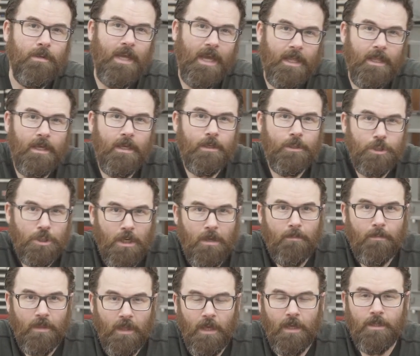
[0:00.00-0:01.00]
getting
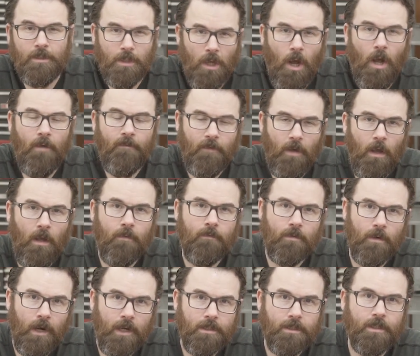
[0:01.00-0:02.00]
cheap things off of
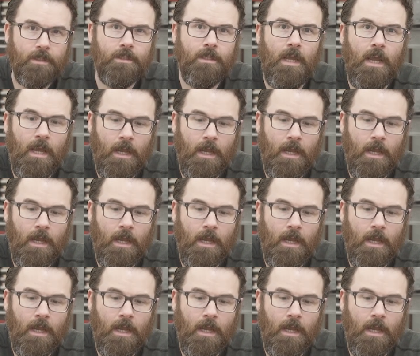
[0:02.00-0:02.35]
Craigslist,